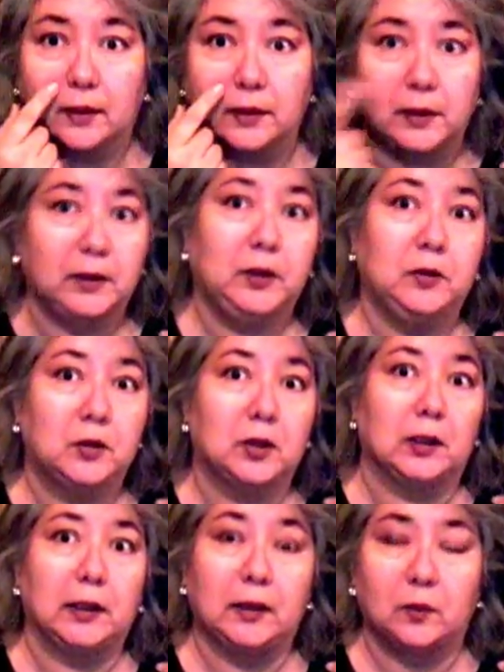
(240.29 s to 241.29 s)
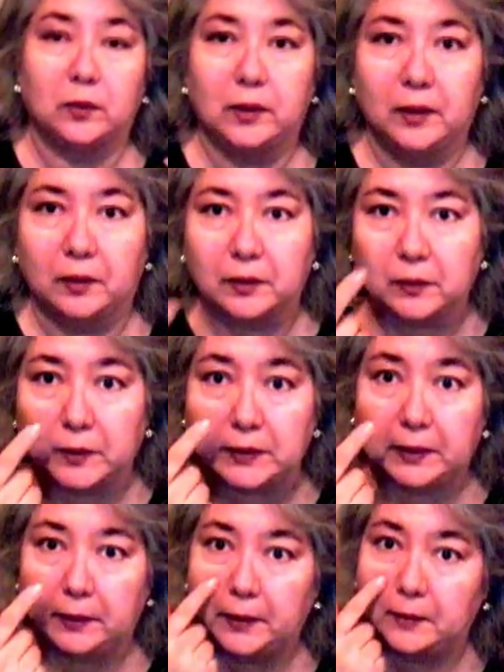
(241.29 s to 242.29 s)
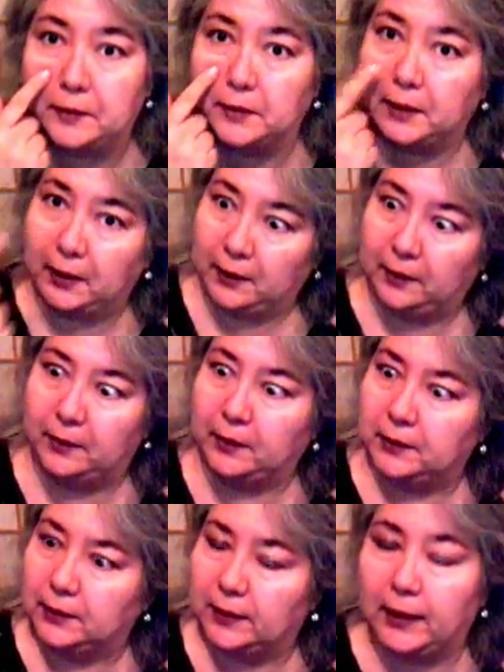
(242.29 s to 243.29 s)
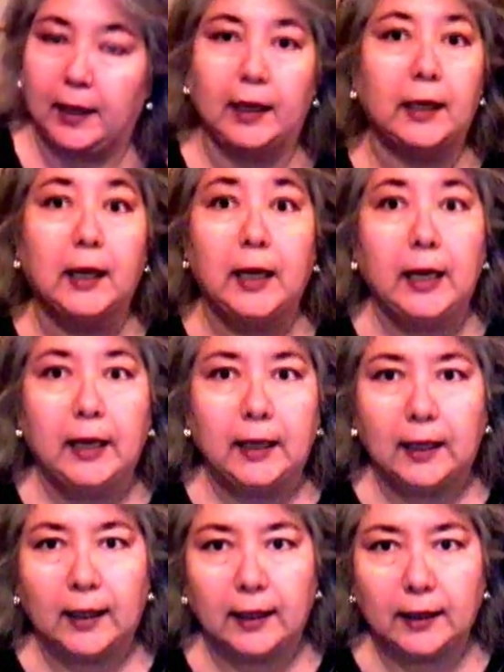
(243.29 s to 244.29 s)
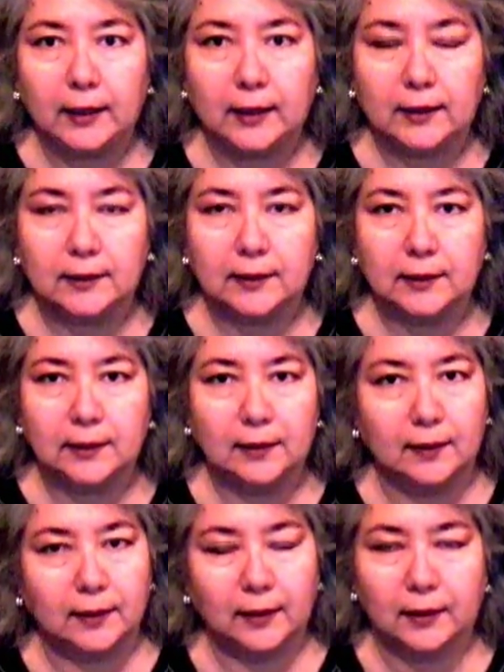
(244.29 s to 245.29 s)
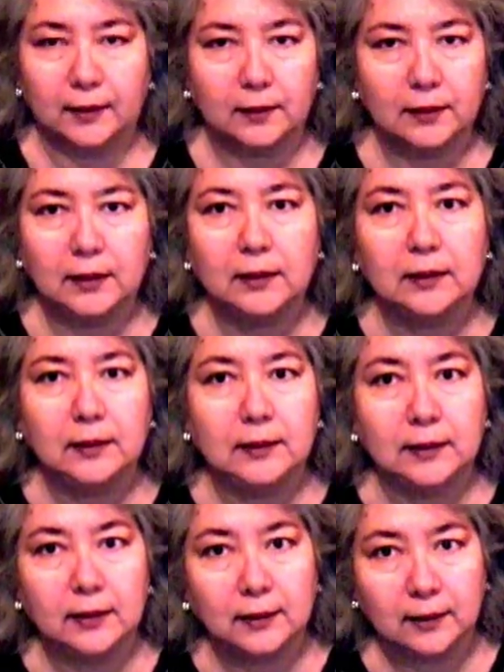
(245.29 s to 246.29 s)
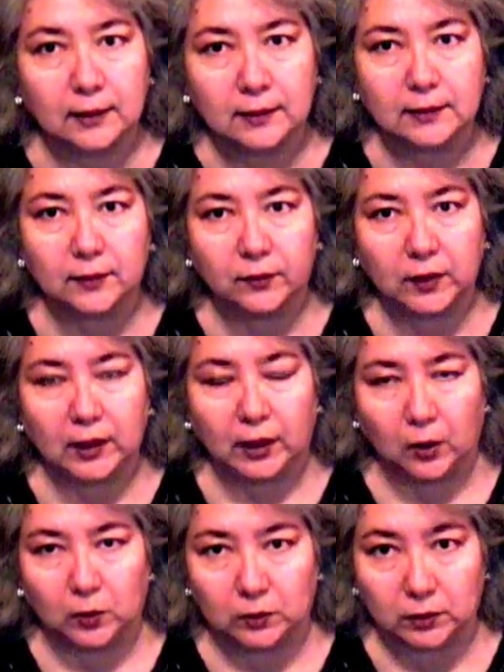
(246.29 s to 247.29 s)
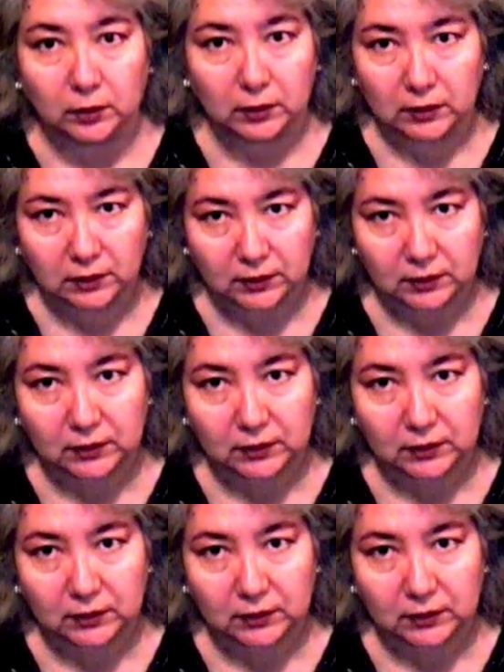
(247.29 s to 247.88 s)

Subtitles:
a huge lint, it wasn't there yesterday and there it is today. The indignities of getting older is